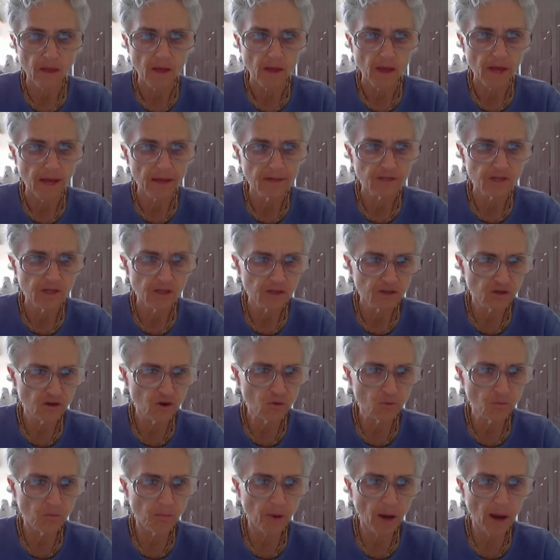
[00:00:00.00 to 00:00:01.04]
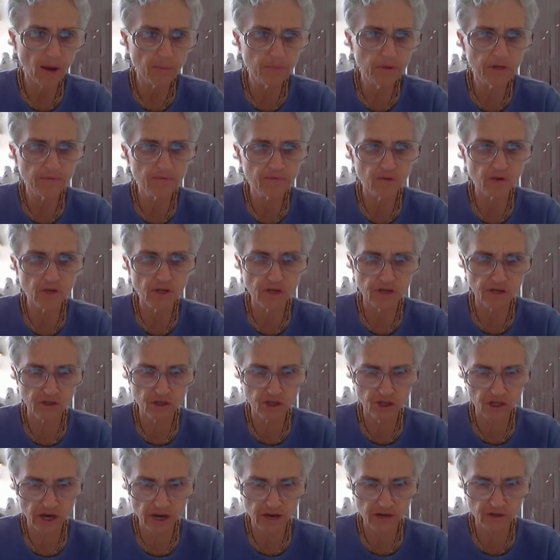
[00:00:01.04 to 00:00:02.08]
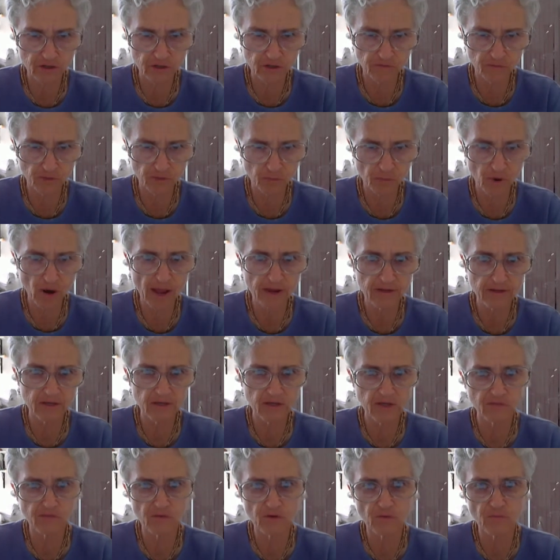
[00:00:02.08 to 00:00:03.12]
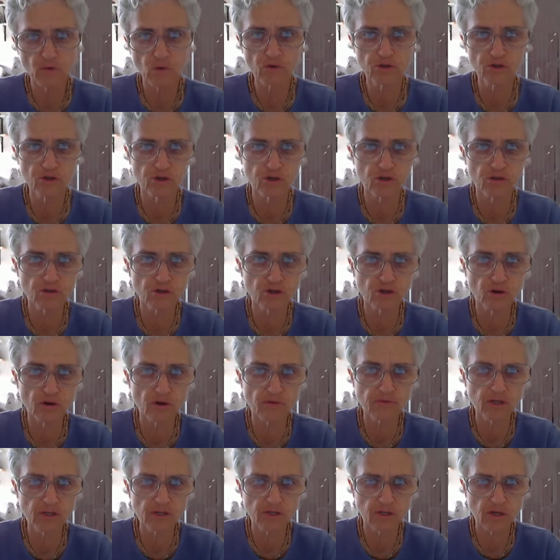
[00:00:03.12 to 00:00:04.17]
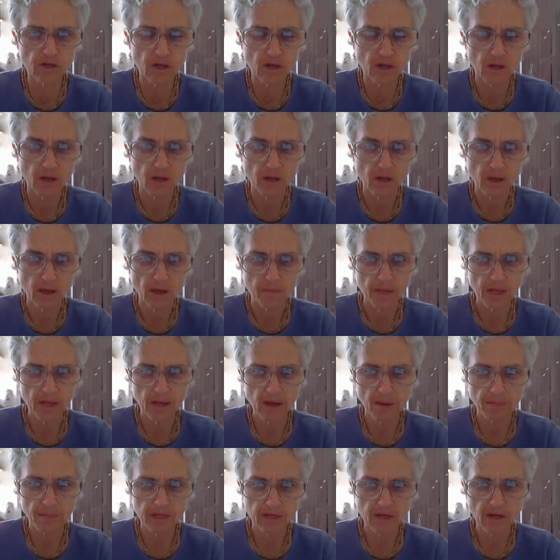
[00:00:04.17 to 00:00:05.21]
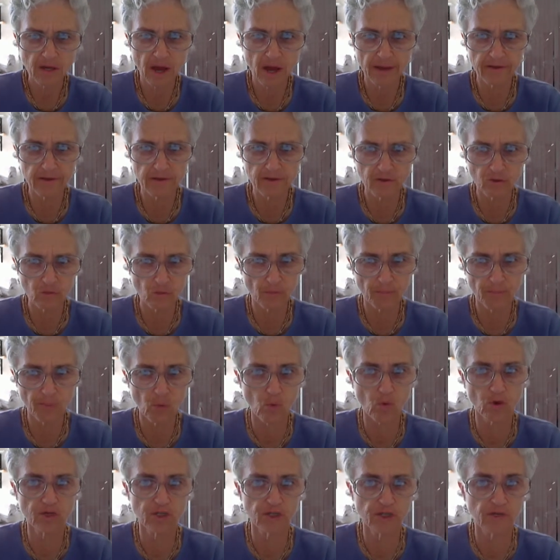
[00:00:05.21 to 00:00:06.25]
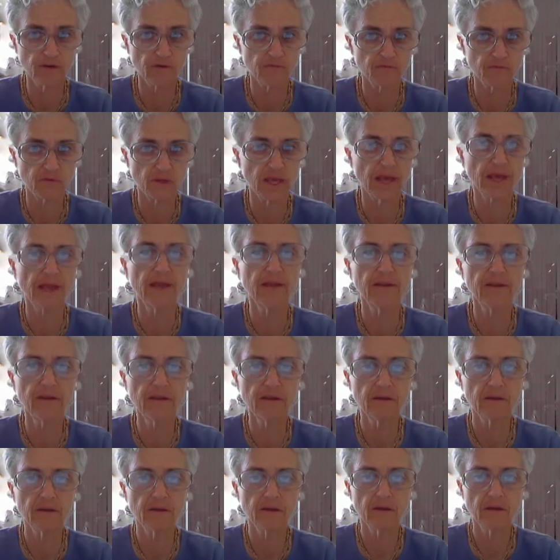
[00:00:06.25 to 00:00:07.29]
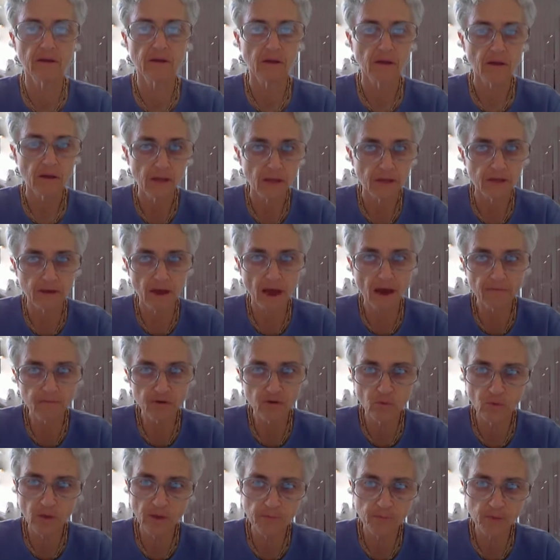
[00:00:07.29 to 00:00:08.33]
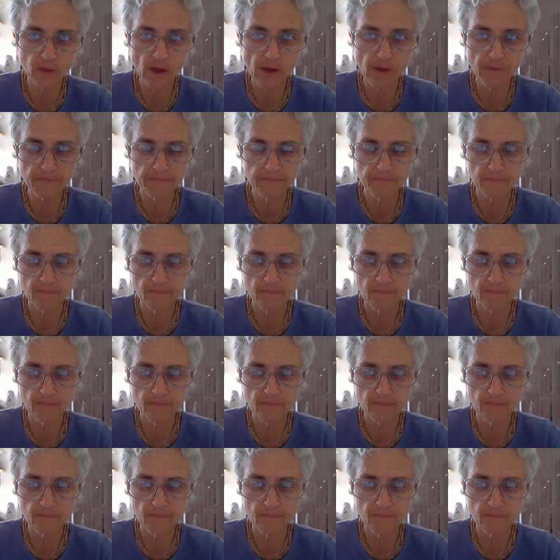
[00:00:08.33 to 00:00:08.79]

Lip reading: Has this new Baba, for the exchange of the practice of devotional service, become entitled to a portion of land in Navadvip Dham?